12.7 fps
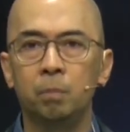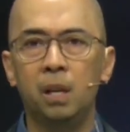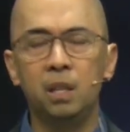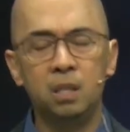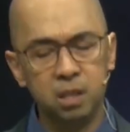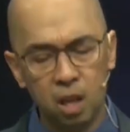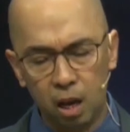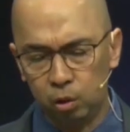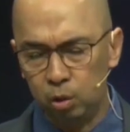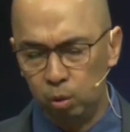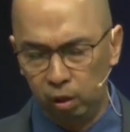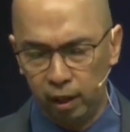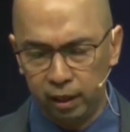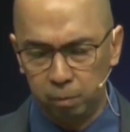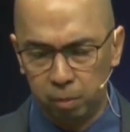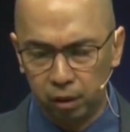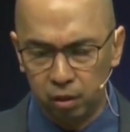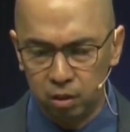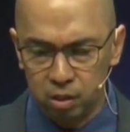But it's not too
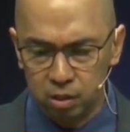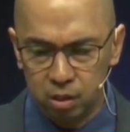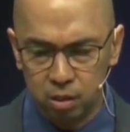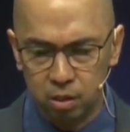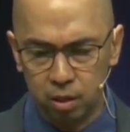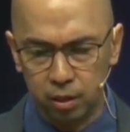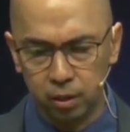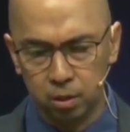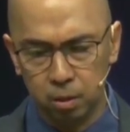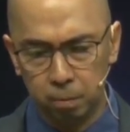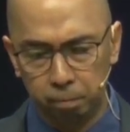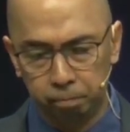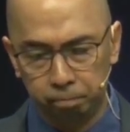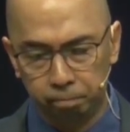late, brothers and sisters.